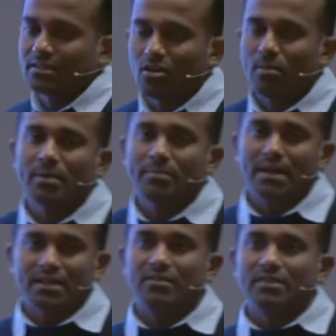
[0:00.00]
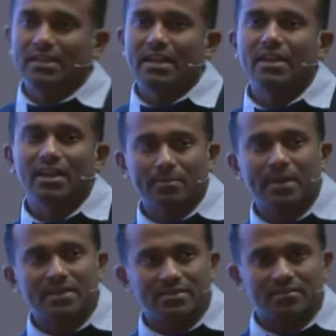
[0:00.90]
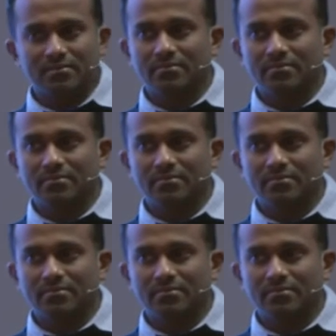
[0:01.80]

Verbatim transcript: a common pattern within any enterprise.